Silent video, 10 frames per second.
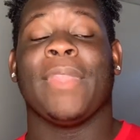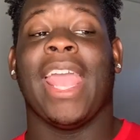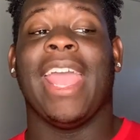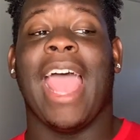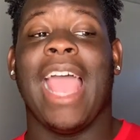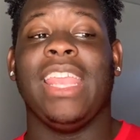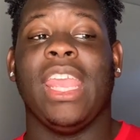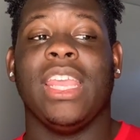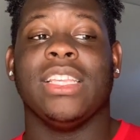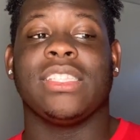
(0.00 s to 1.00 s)
and I
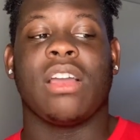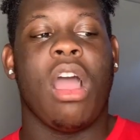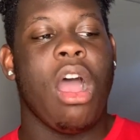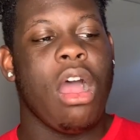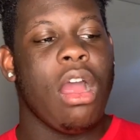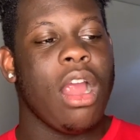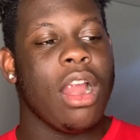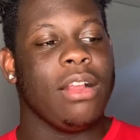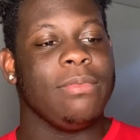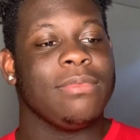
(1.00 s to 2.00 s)
get in his
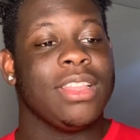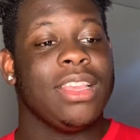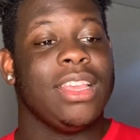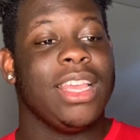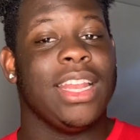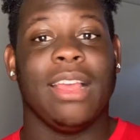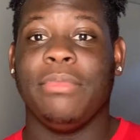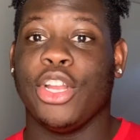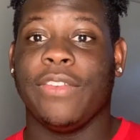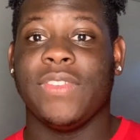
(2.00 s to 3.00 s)
car and
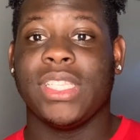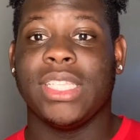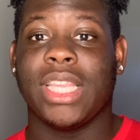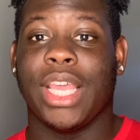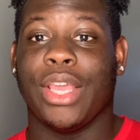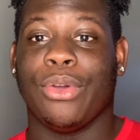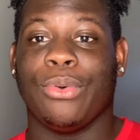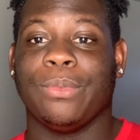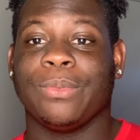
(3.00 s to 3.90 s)
I'm nervous as hell.